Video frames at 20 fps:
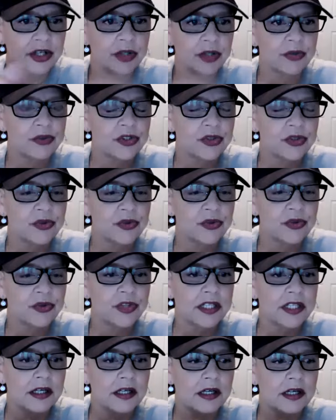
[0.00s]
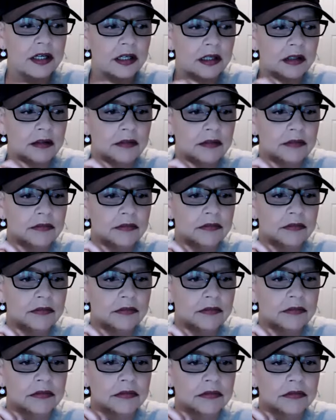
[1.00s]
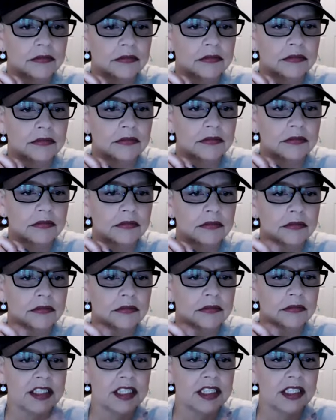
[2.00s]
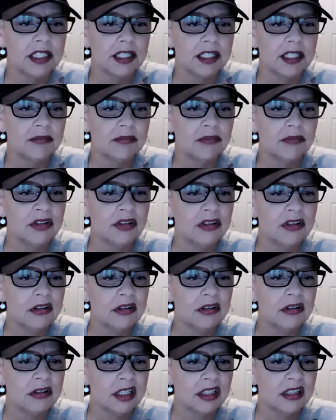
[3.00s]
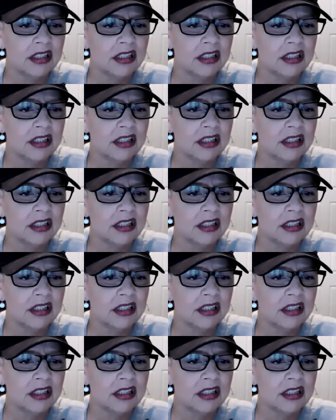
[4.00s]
to go to the um hunting camp what do you call that